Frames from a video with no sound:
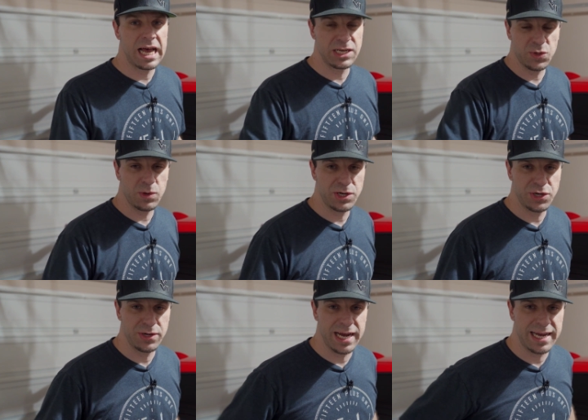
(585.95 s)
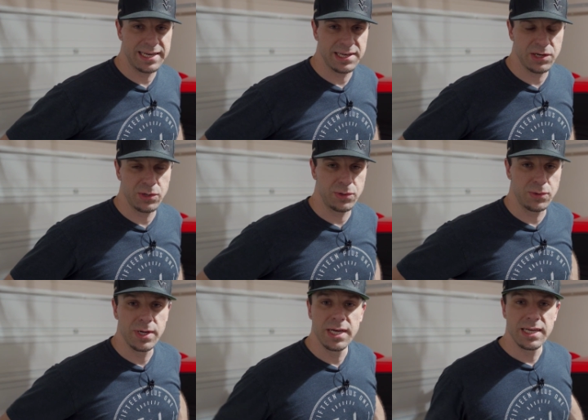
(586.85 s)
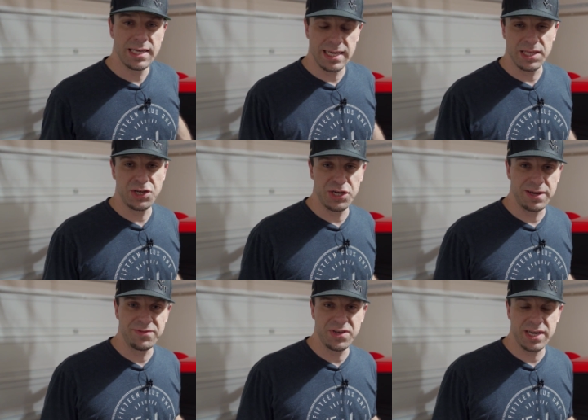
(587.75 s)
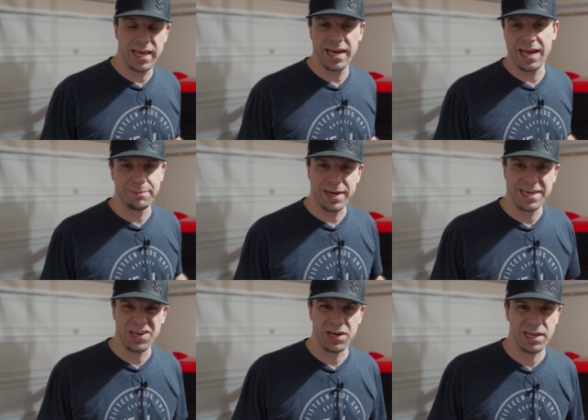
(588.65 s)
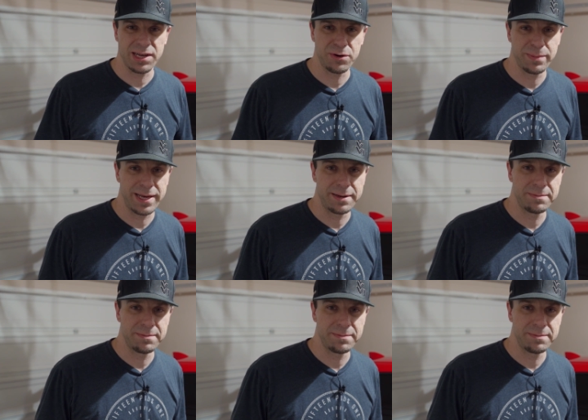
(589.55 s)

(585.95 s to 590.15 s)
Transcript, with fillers: I just want you guys to see the shifts, and I might talk a little bit.